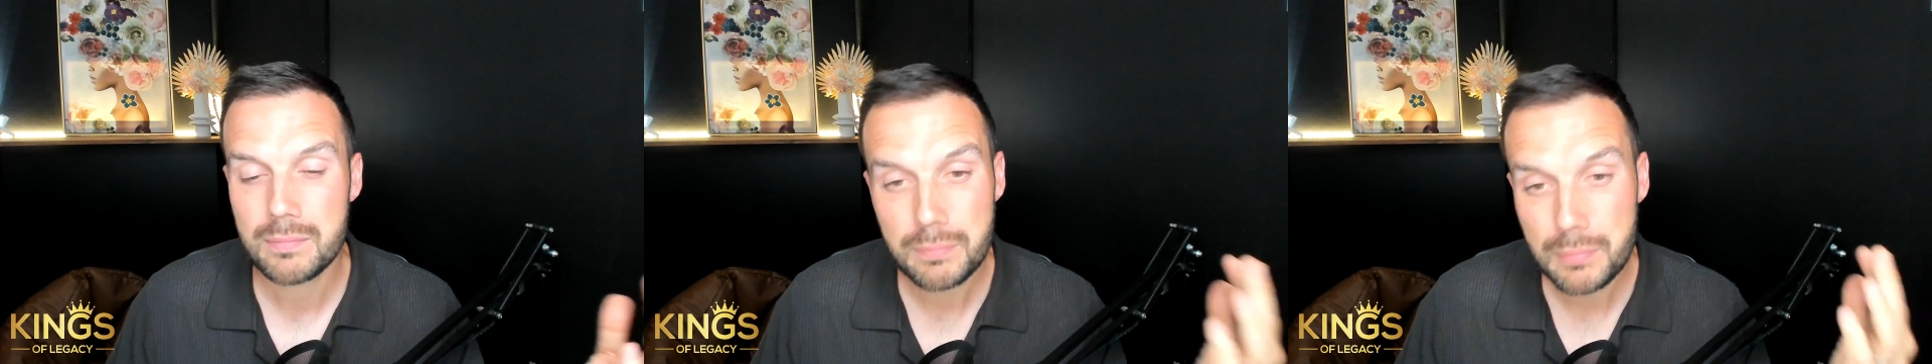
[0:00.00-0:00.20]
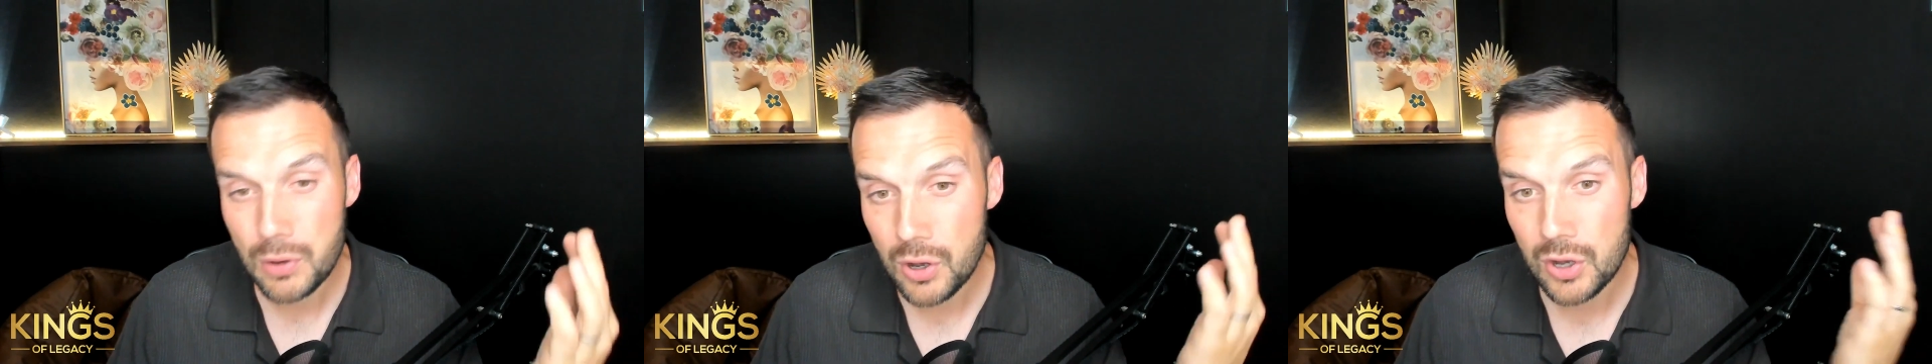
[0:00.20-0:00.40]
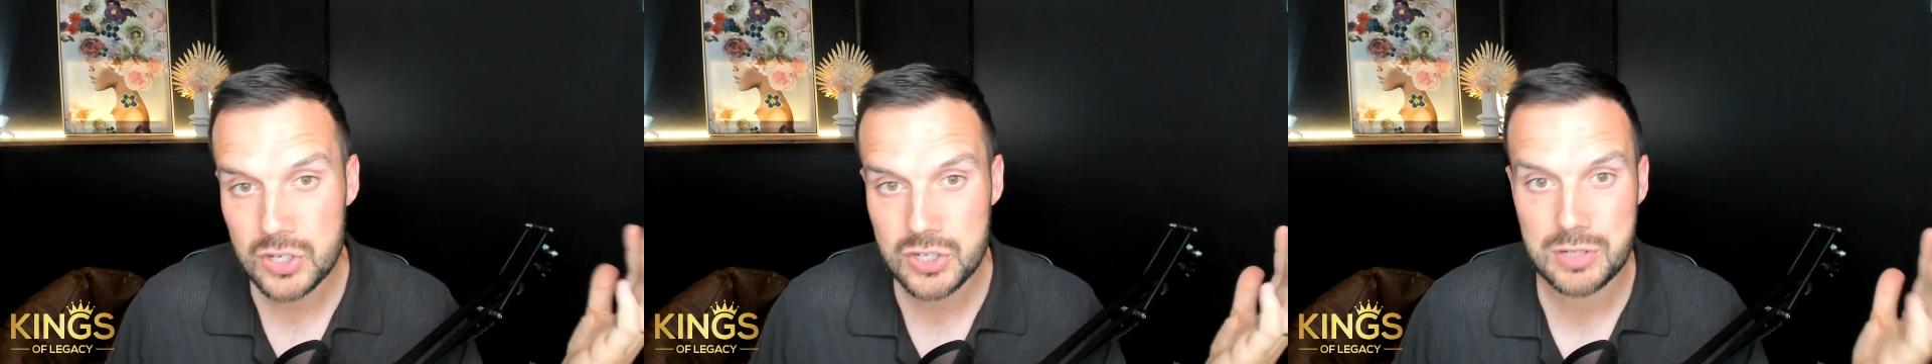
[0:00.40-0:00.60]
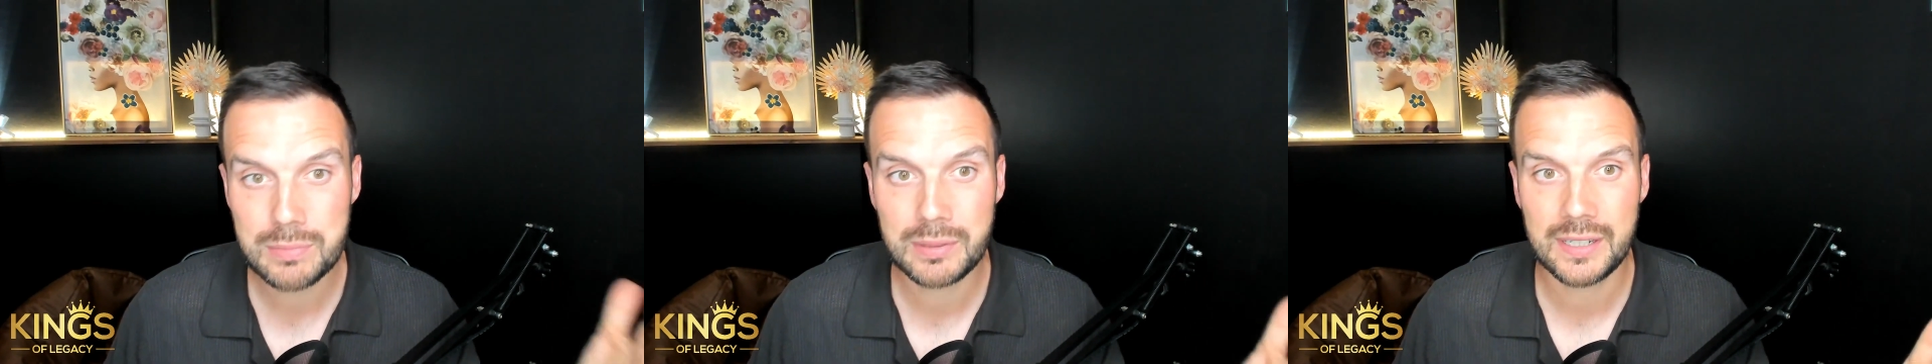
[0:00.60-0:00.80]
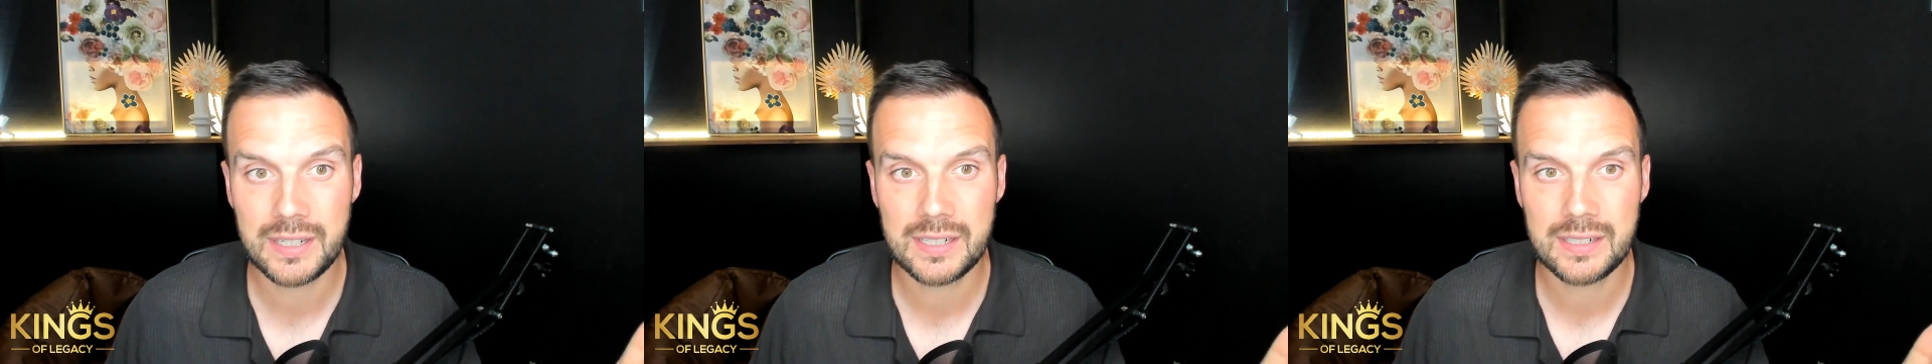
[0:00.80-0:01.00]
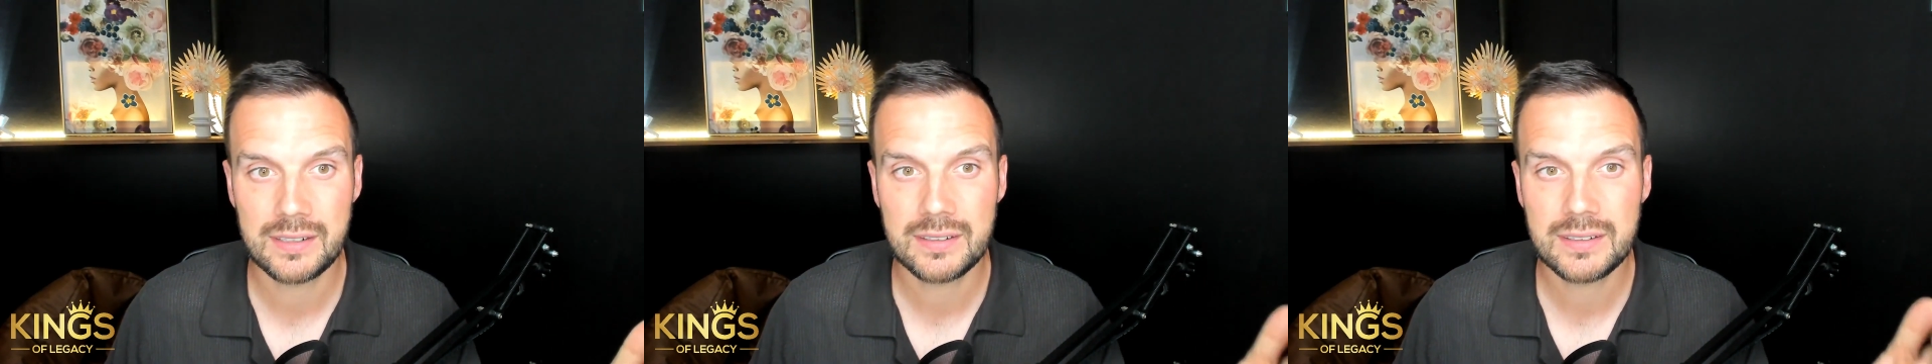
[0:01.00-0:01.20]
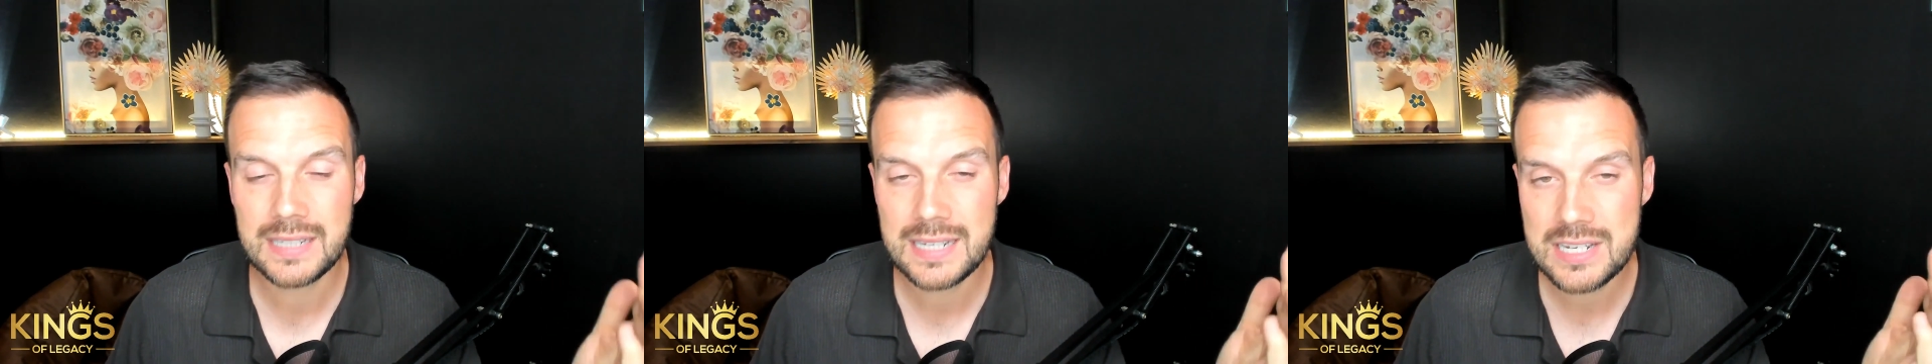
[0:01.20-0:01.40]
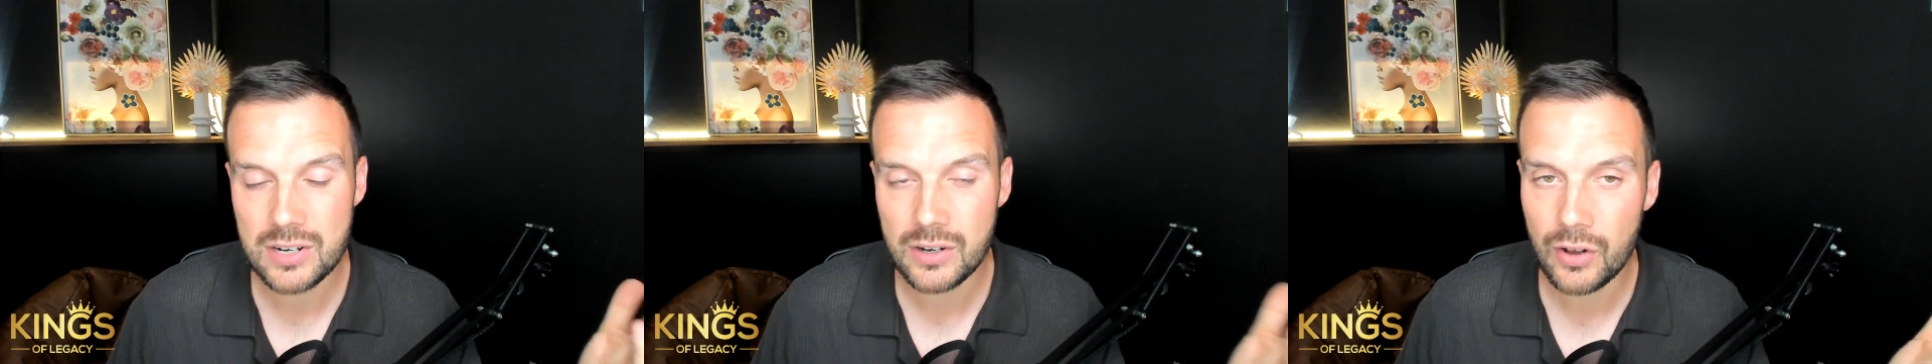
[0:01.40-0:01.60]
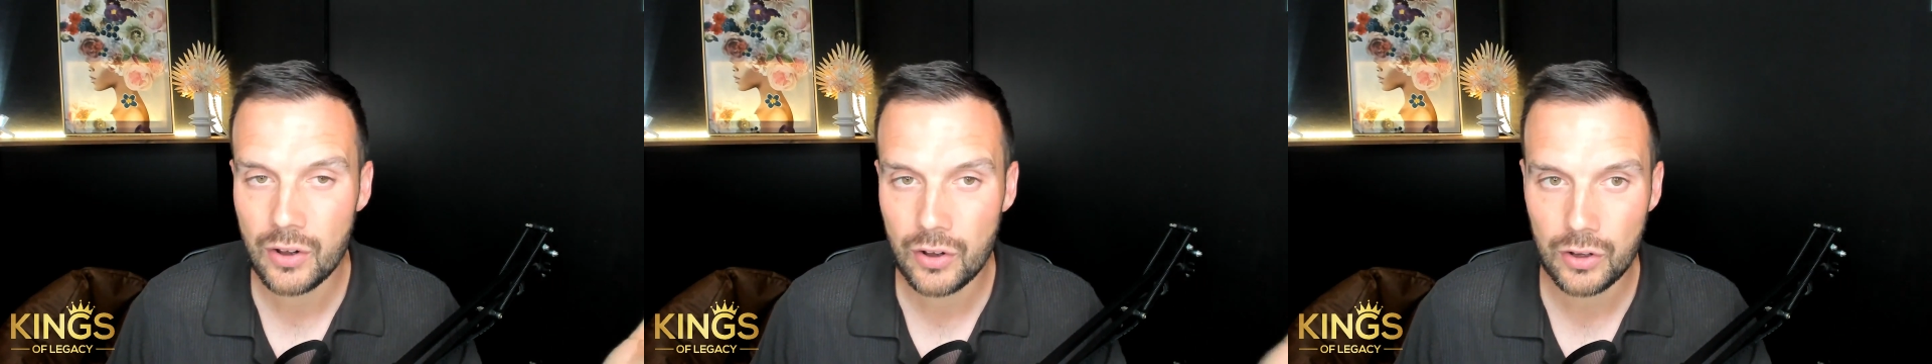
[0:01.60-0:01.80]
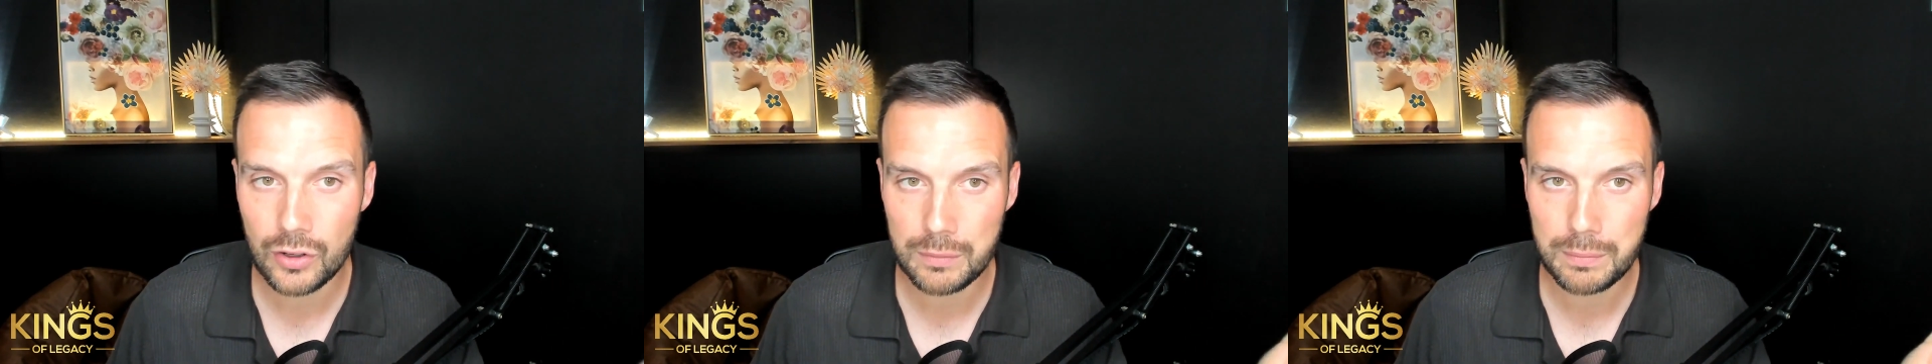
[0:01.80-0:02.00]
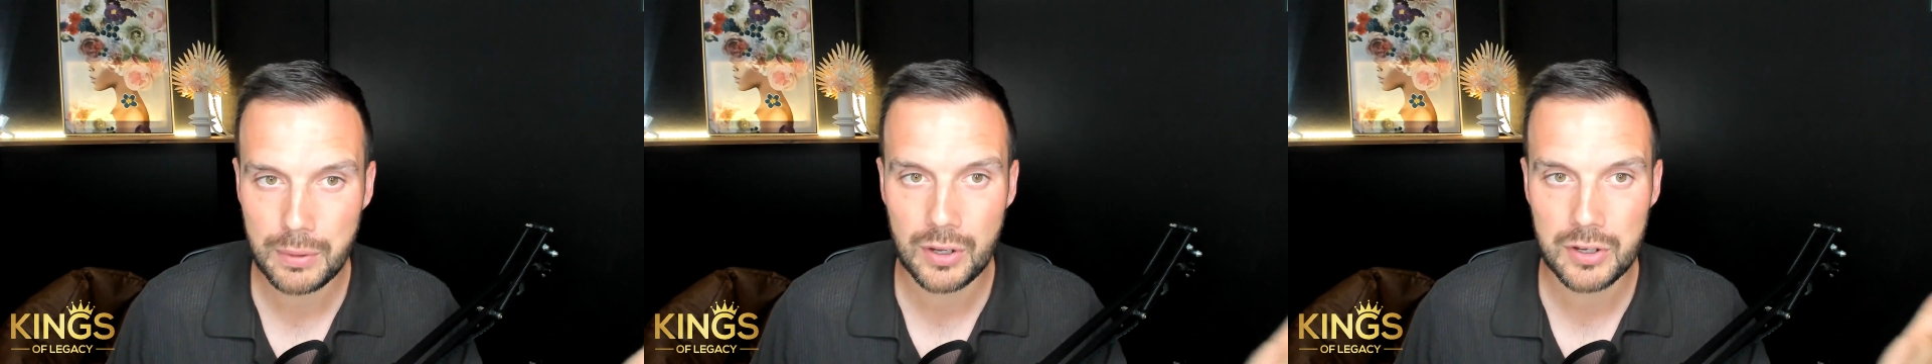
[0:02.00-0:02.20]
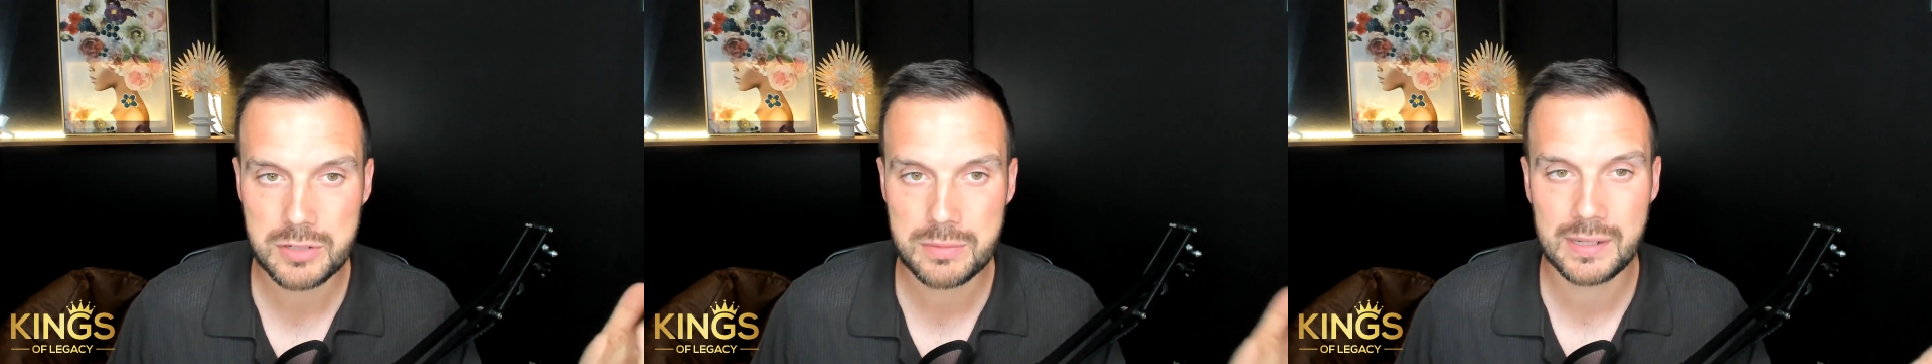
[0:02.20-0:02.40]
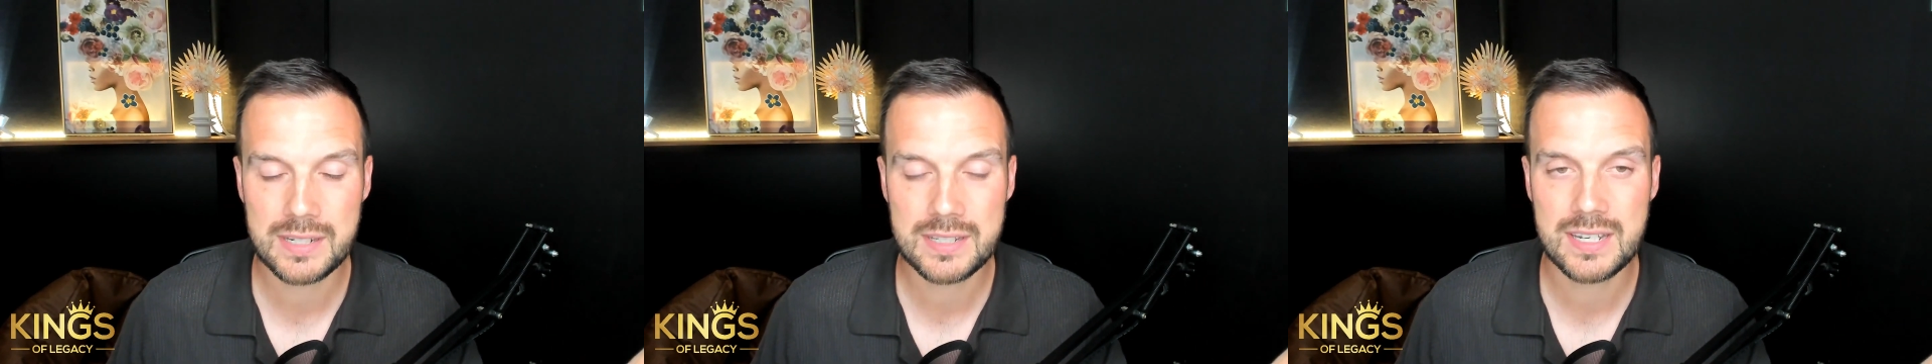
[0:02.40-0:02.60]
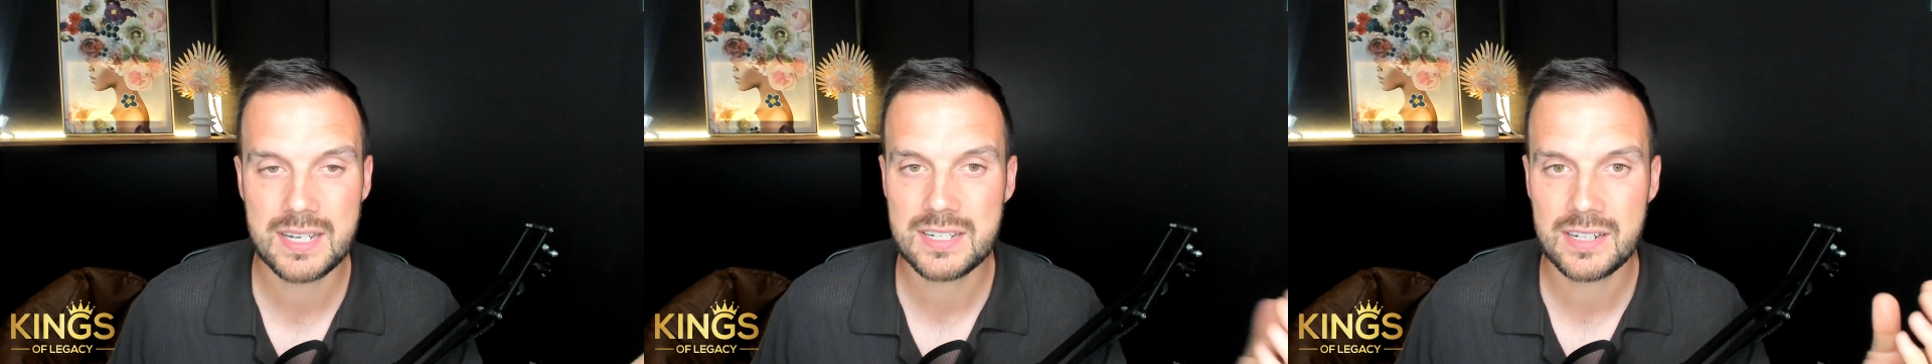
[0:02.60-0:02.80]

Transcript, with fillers: Possibly. These are all possibilities,